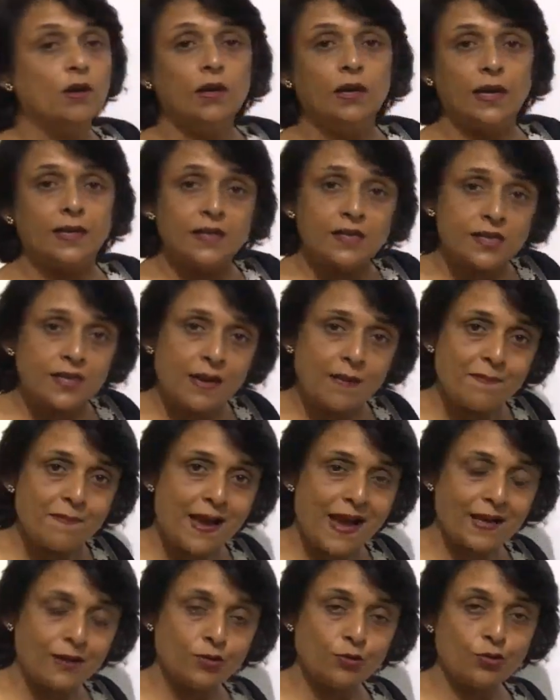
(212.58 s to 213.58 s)
Let us come
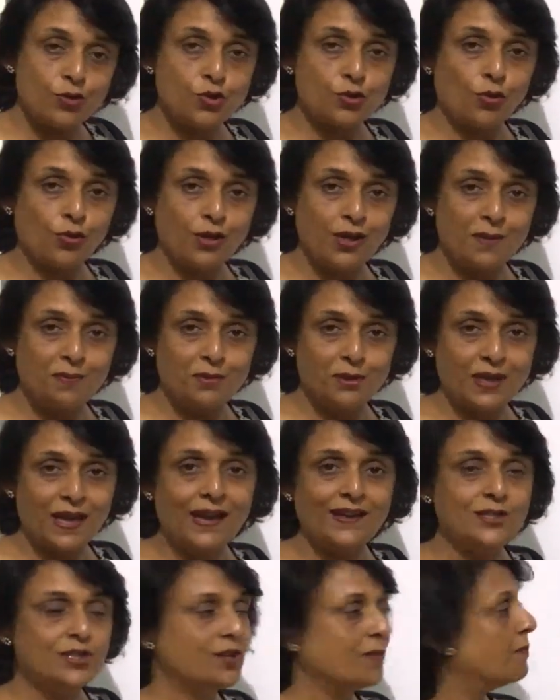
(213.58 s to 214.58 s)
back to the sodium
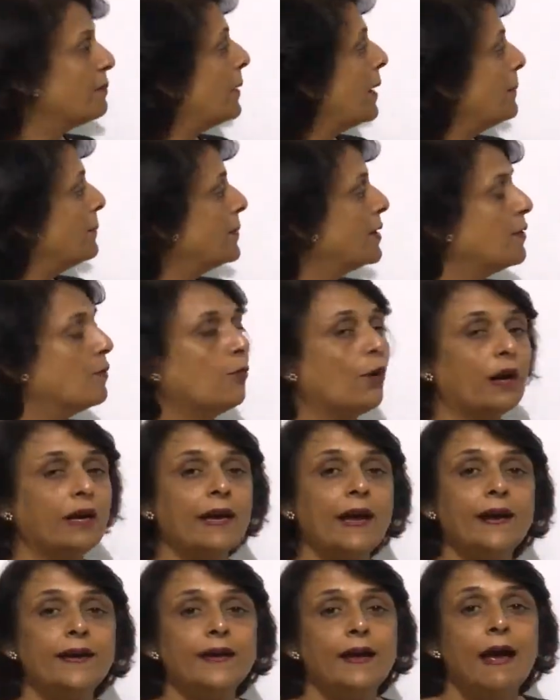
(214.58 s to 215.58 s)
potassium pump.
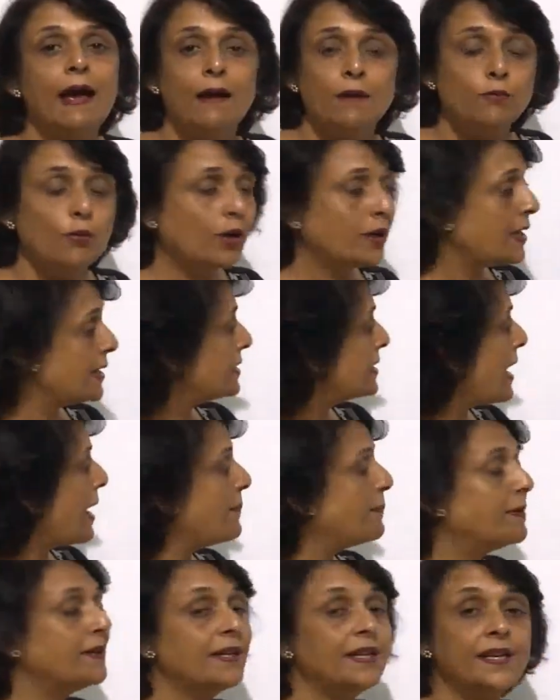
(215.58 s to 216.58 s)
What, had, what has
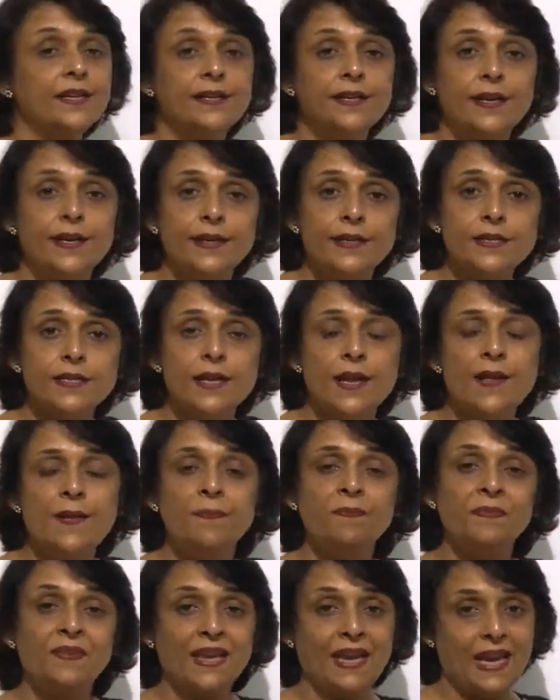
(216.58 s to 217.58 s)
happened here is
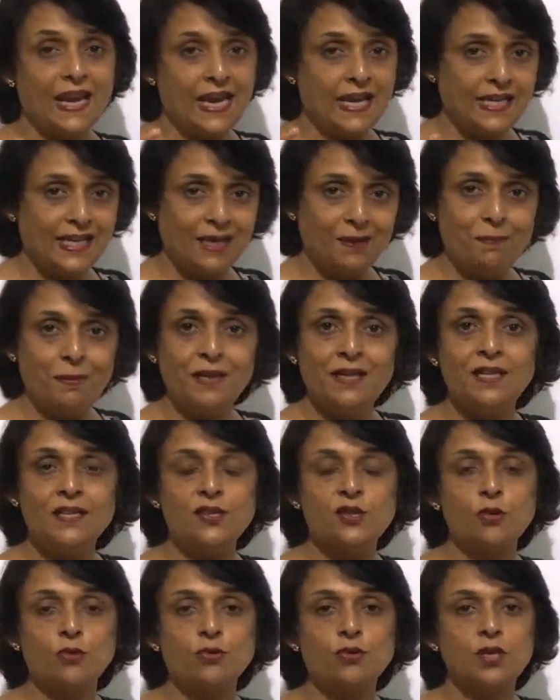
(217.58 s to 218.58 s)
ATP
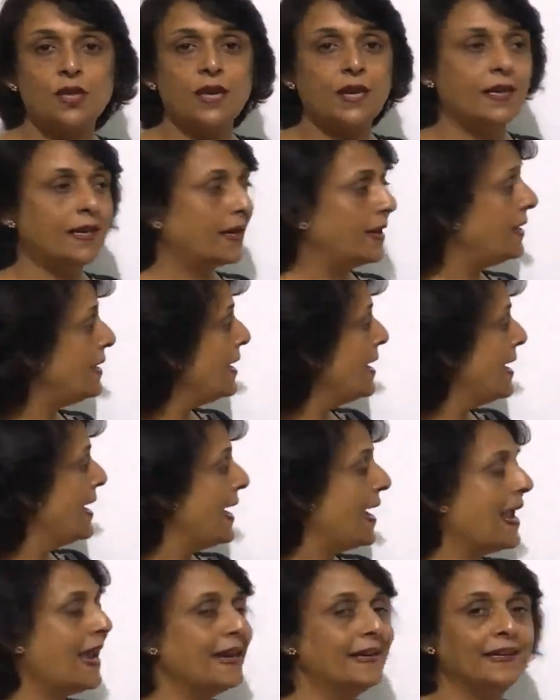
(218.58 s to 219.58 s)
dissociated
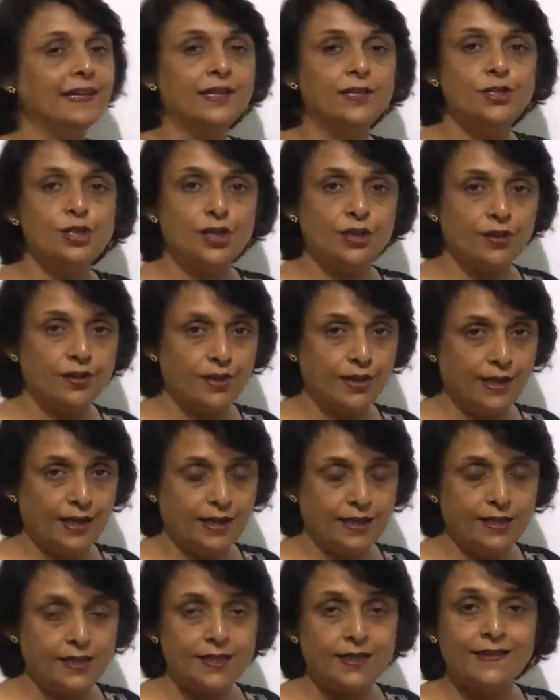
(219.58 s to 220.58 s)
energy
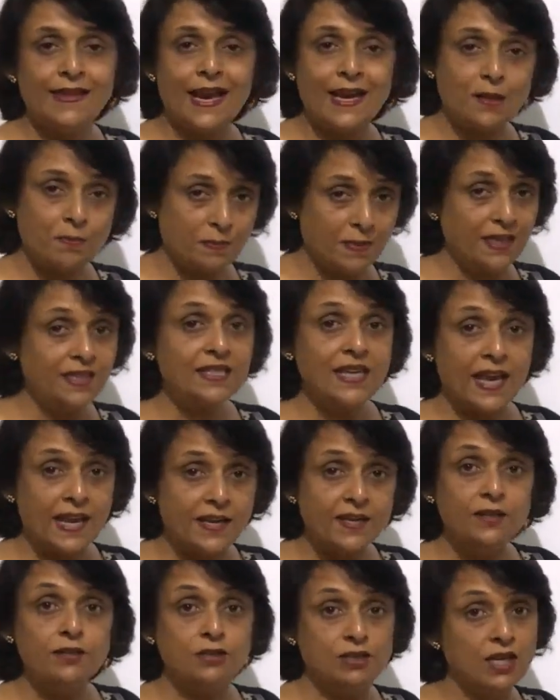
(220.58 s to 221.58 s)
release. That means
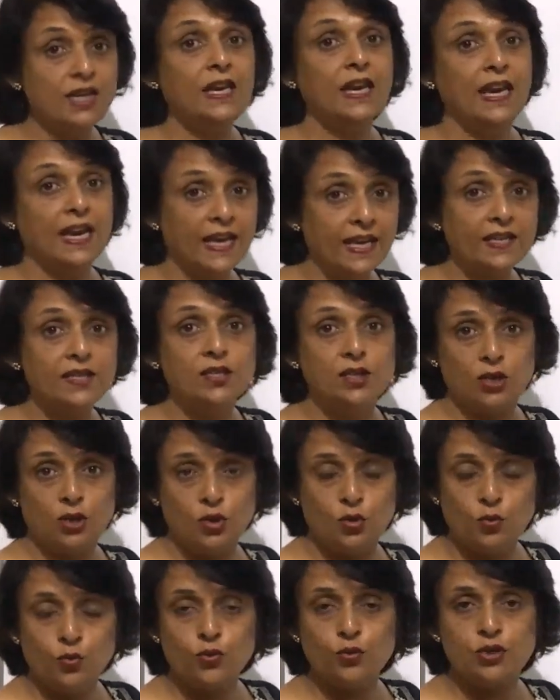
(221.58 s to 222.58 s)
energy is
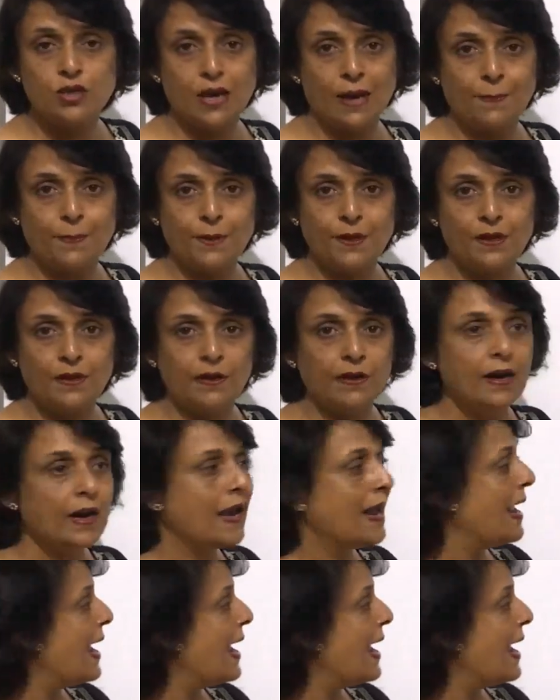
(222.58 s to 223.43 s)
used up here.